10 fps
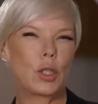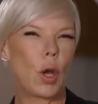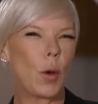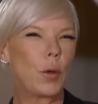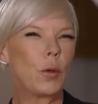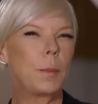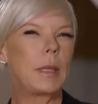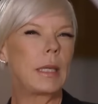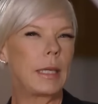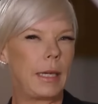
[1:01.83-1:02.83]
total
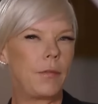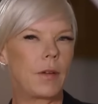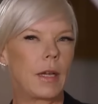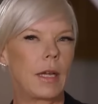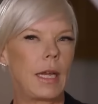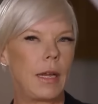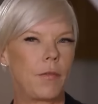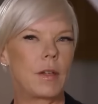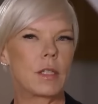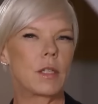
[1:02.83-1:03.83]
believer
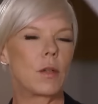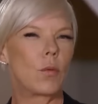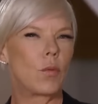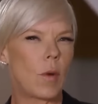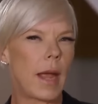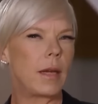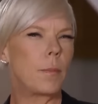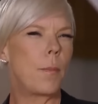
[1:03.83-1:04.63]
if it's the right